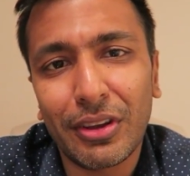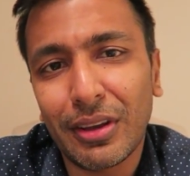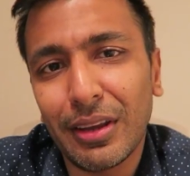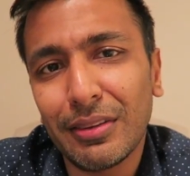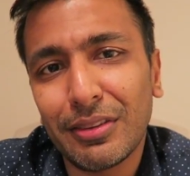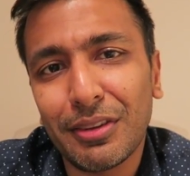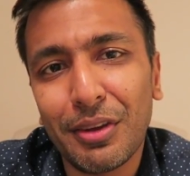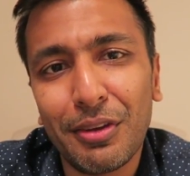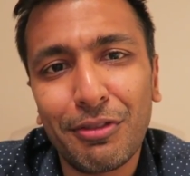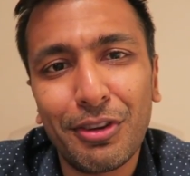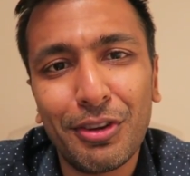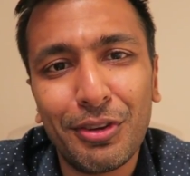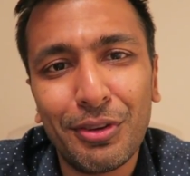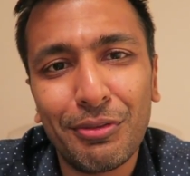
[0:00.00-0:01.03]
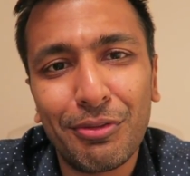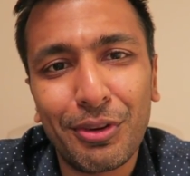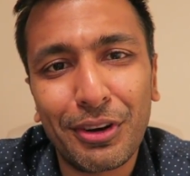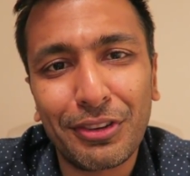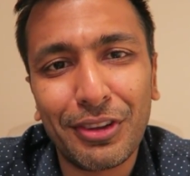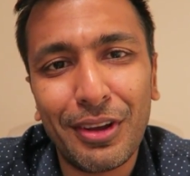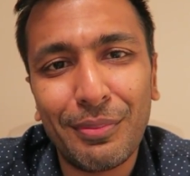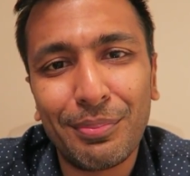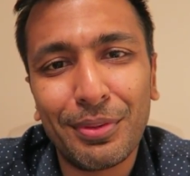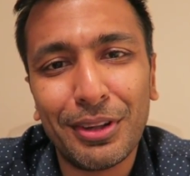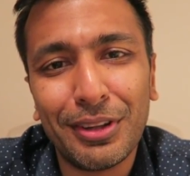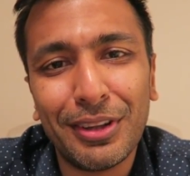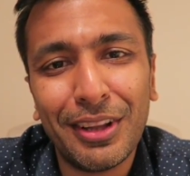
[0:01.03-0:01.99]
Okay, so if you, for
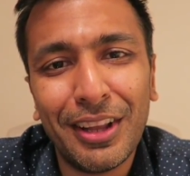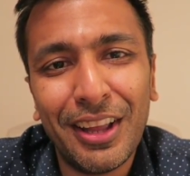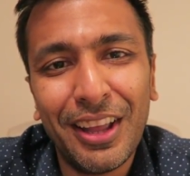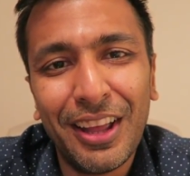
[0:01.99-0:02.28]
example,